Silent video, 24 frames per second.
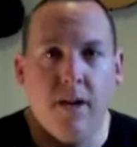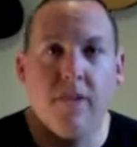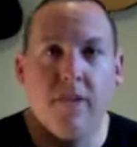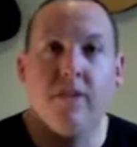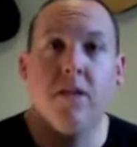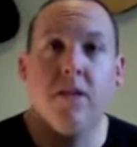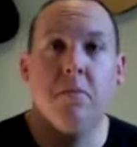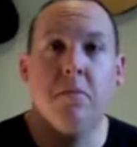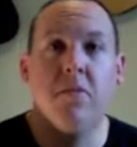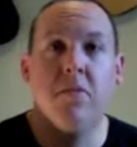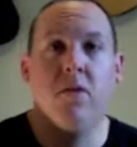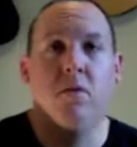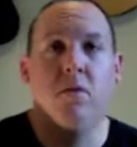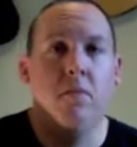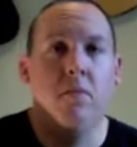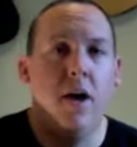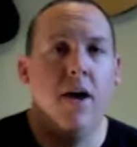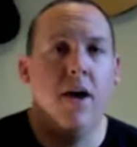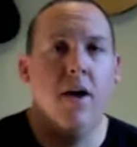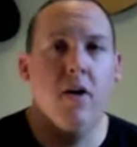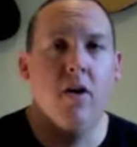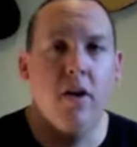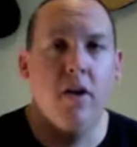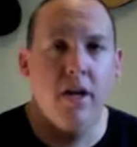Some of you might
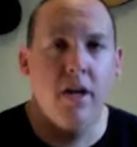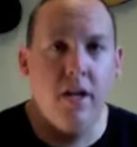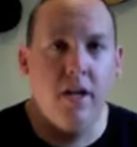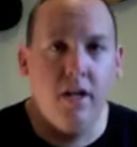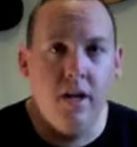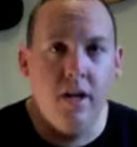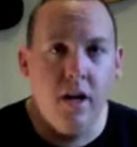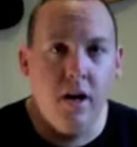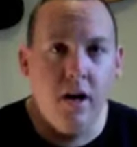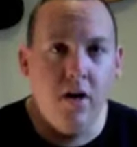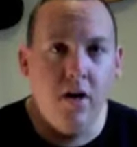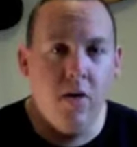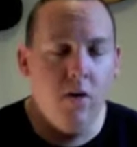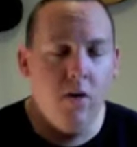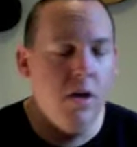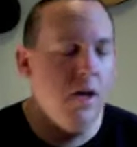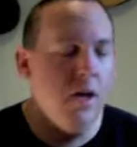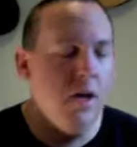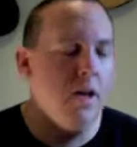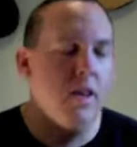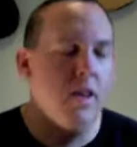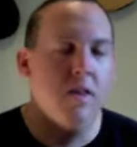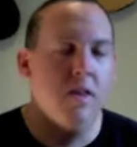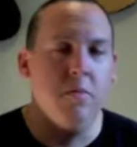already know
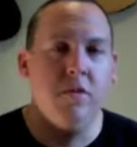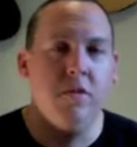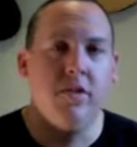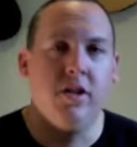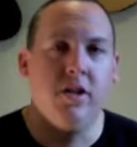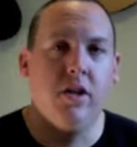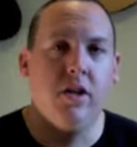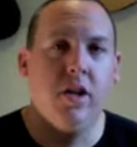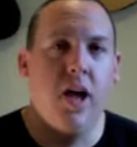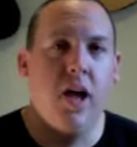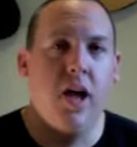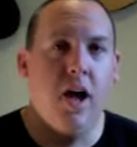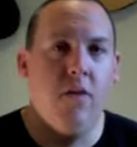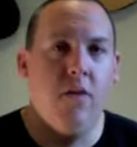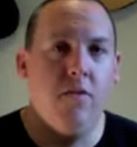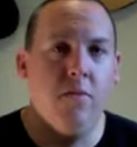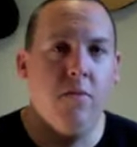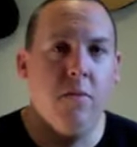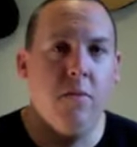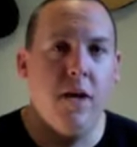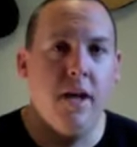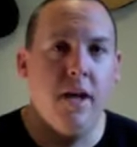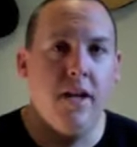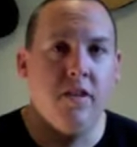the musical
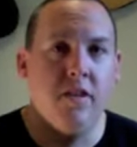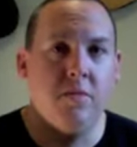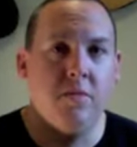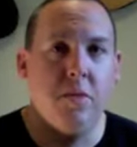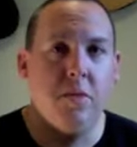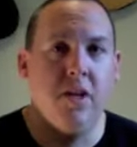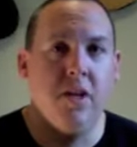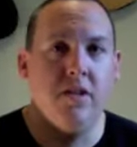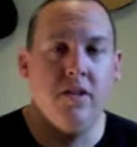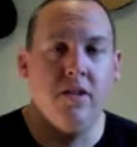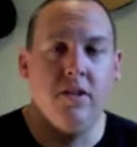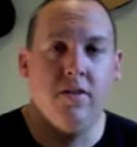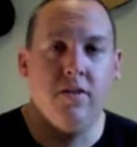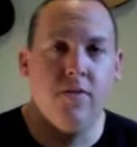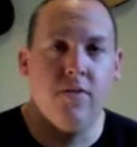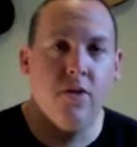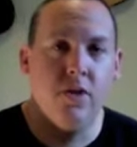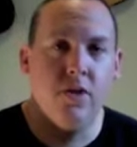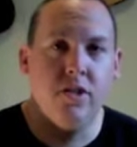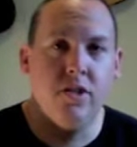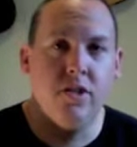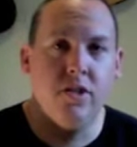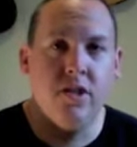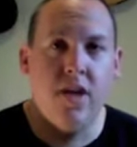alphabet is based on the
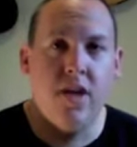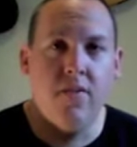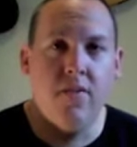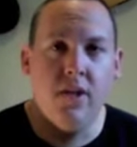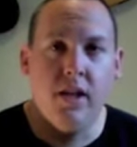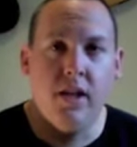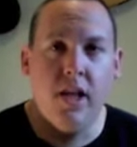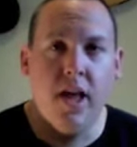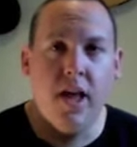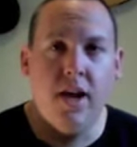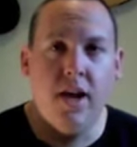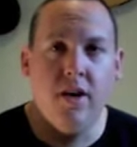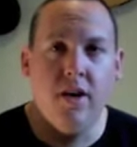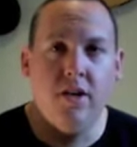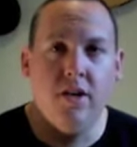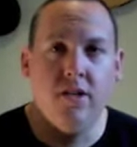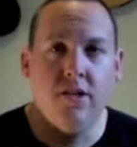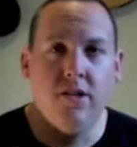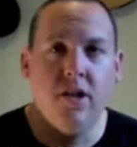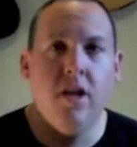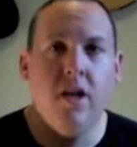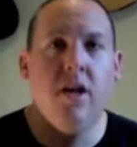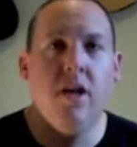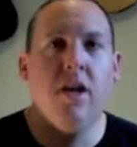first 7 letters
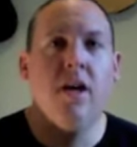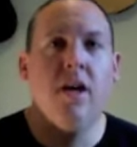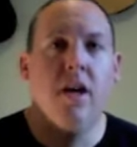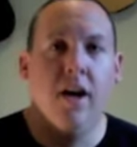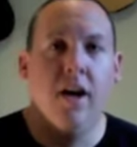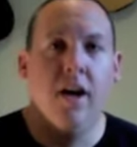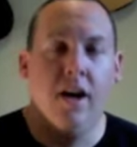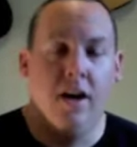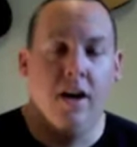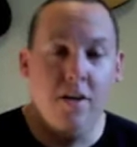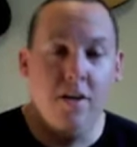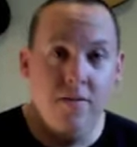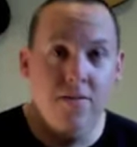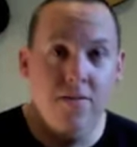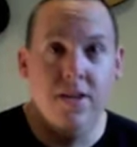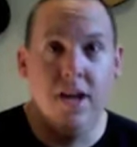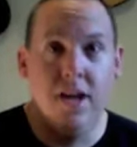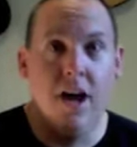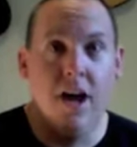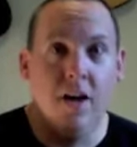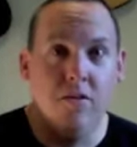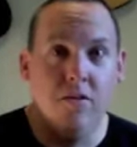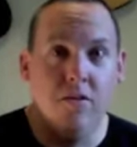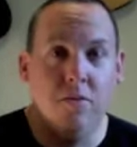of the
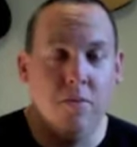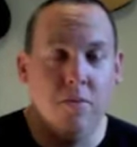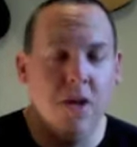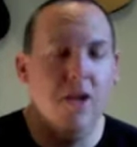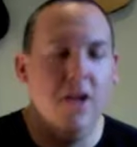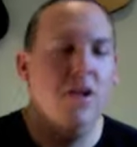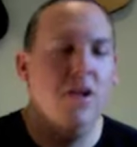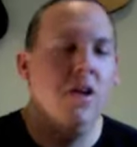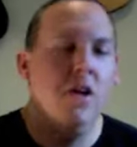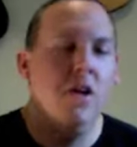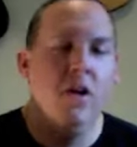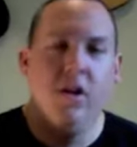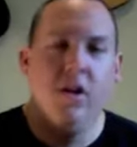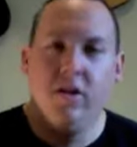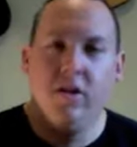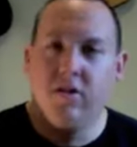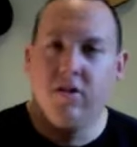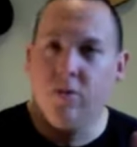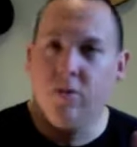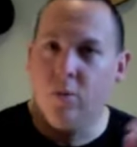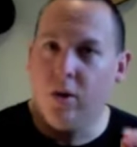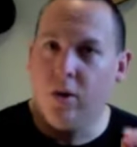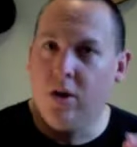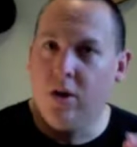alphabet. So
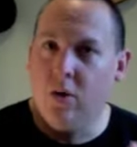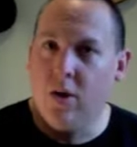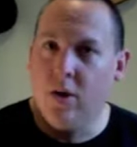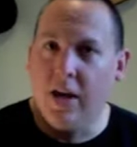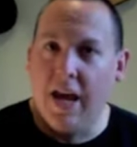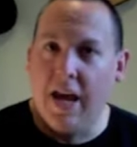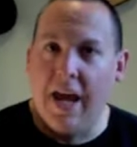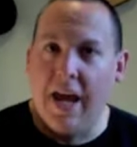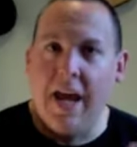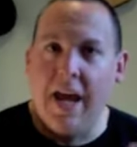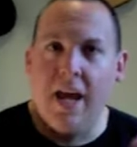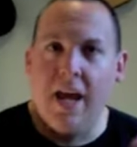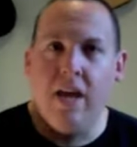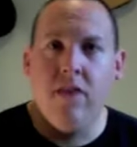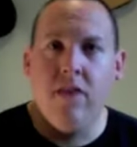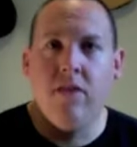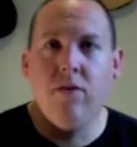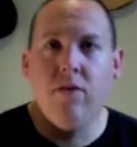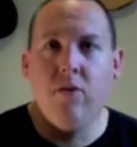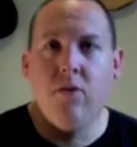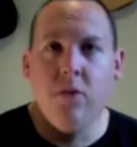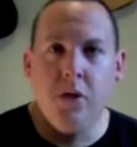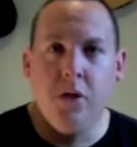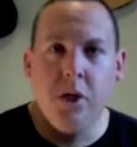we're going A
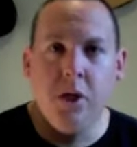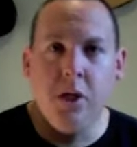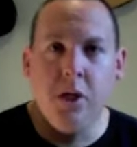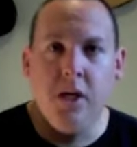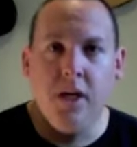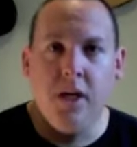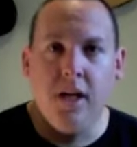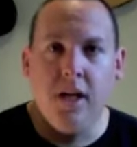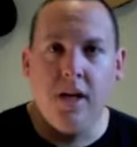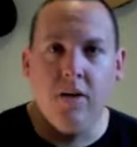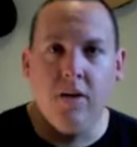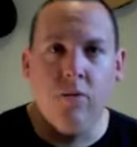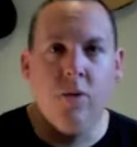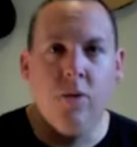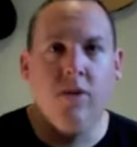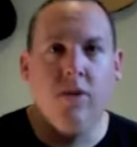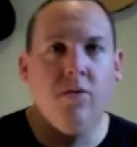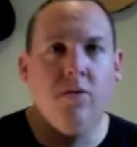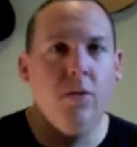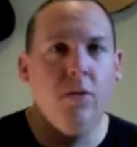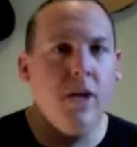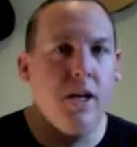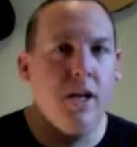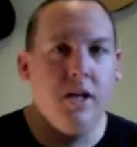through G. Once
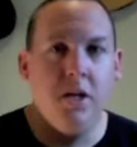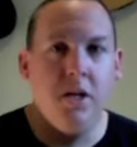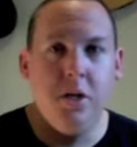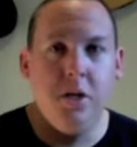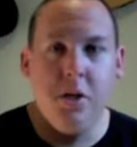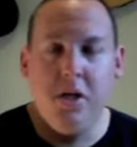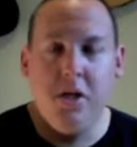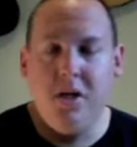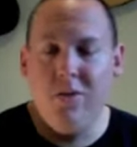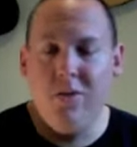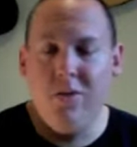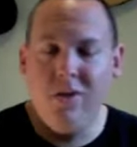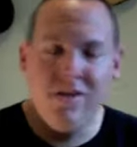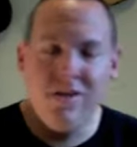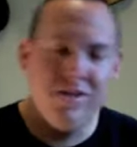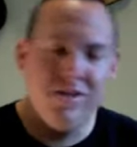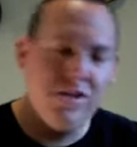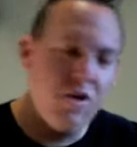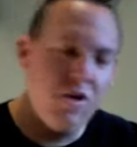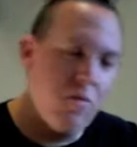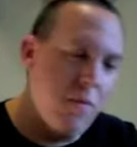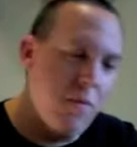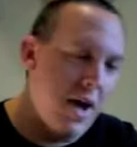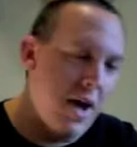we get to G, we just
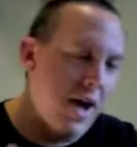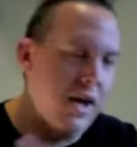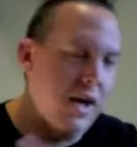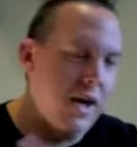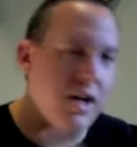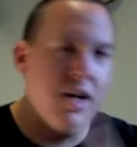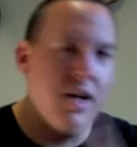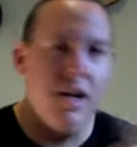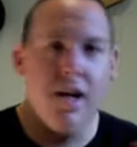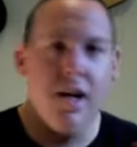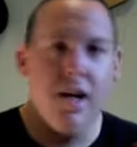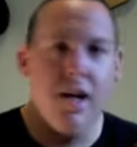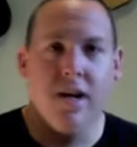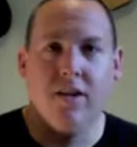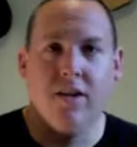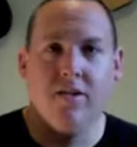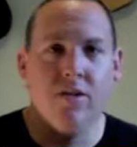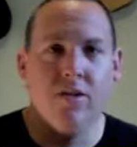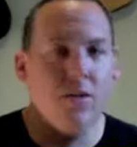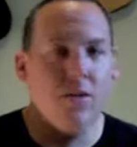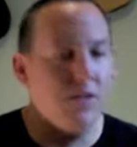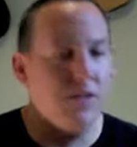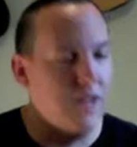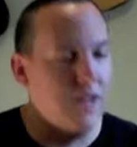go back again. So
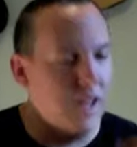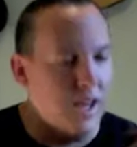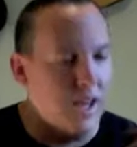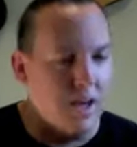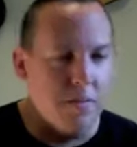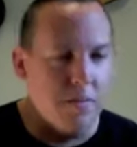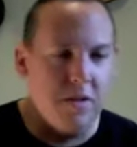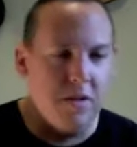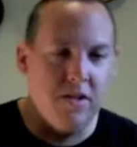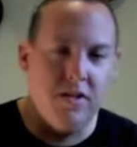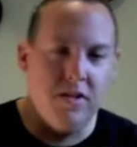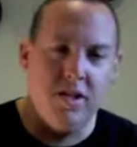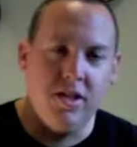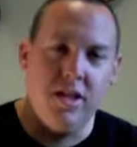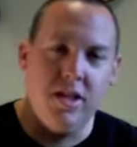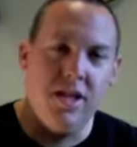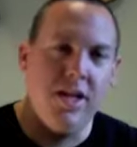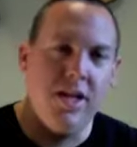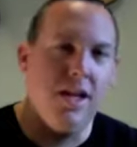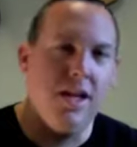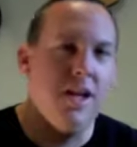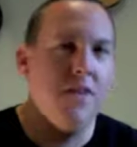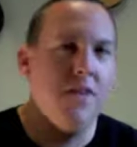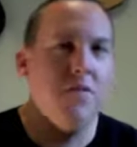it's A, B, C, D,
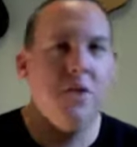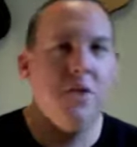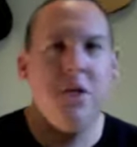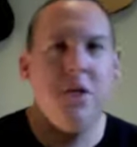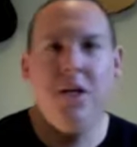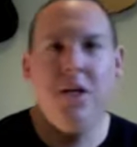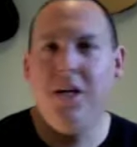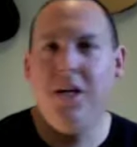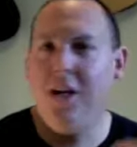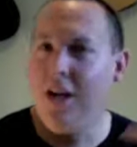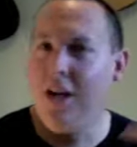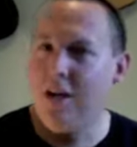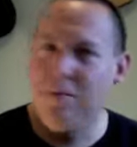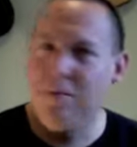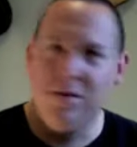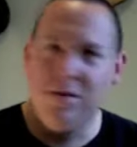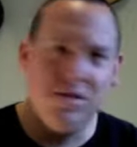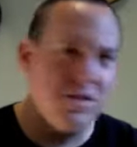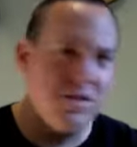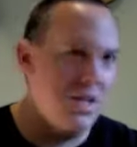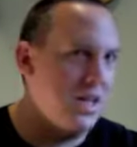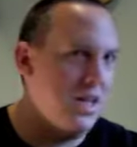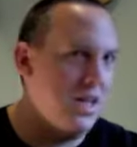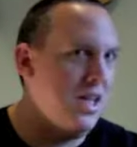E, F, G, A, B,
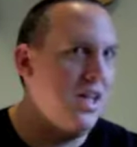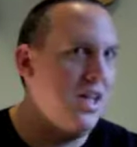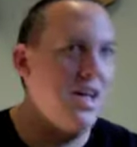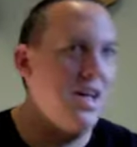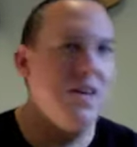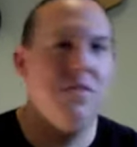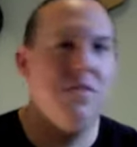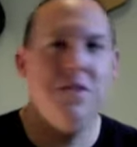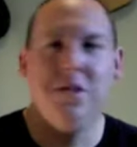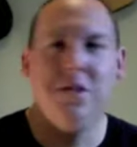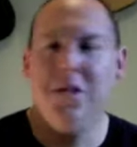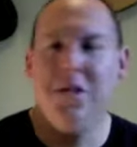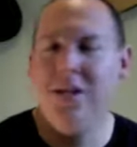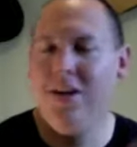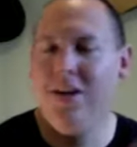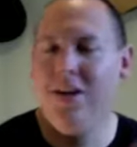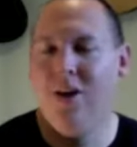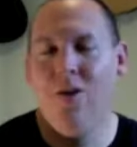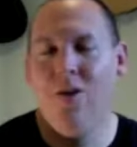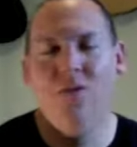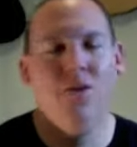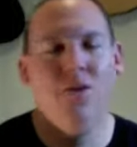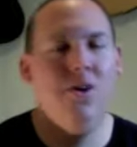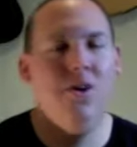C, D, E, F, G,
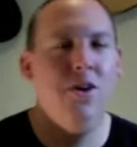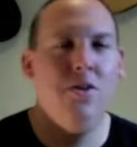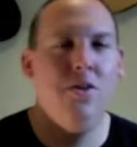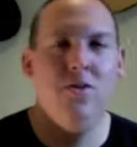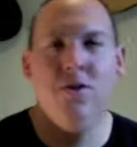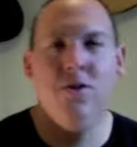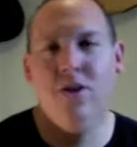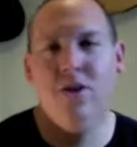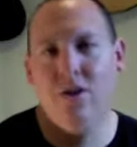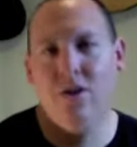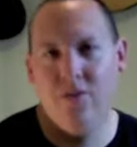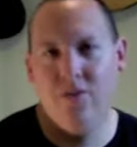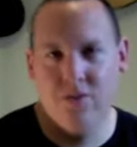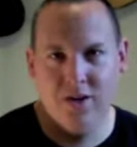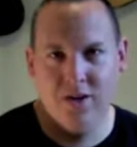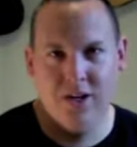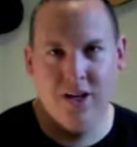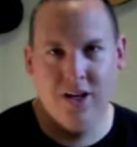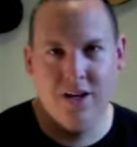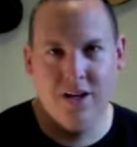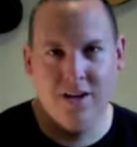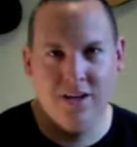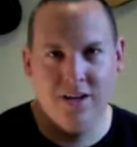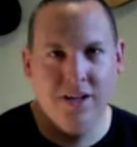over and over and over again.
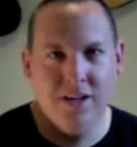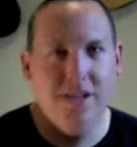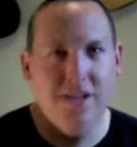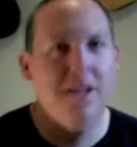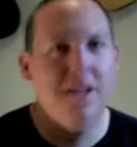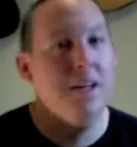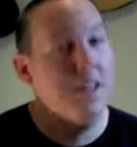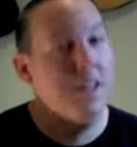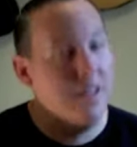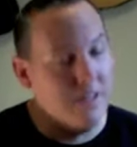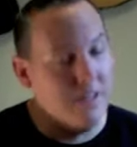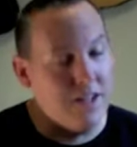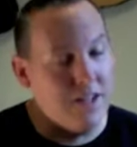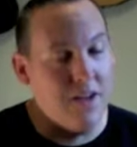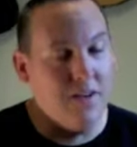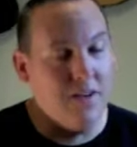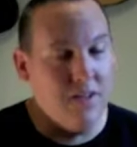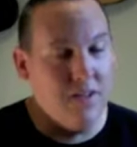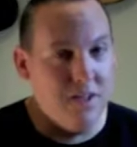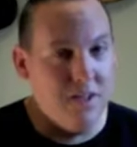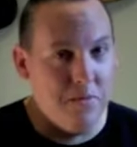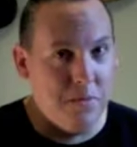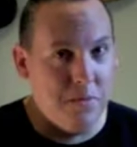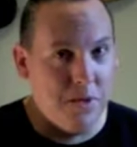Sounds
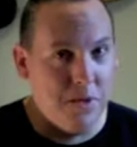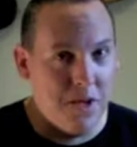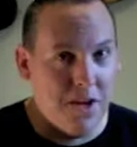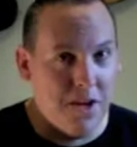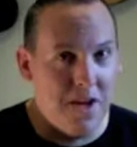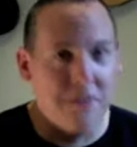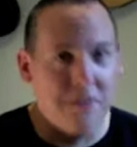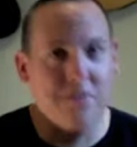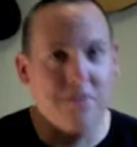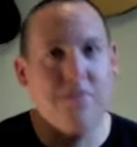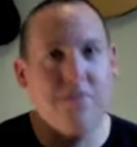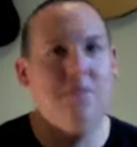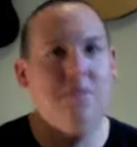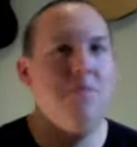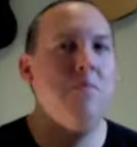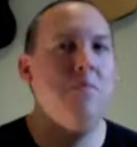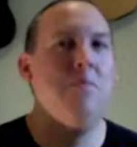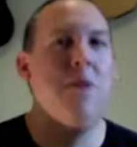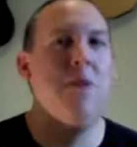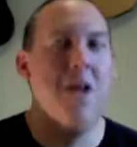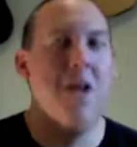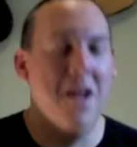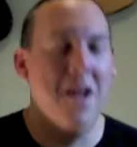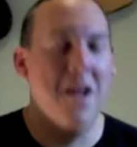simple enough,
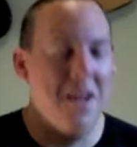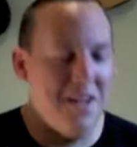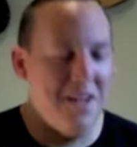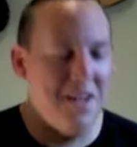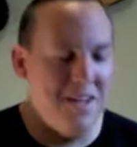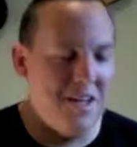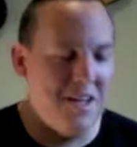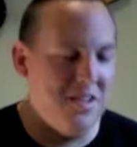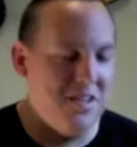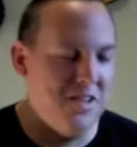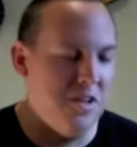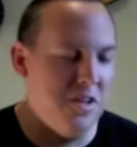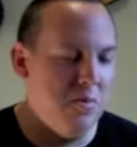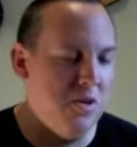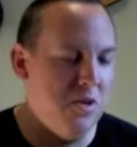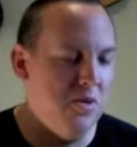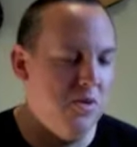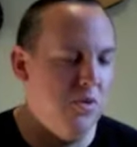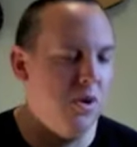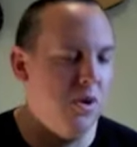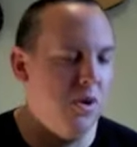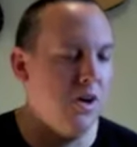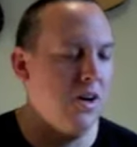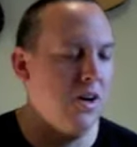but it takes a little bit of
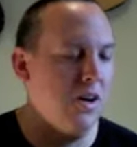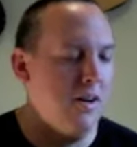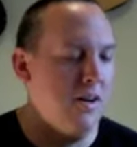work.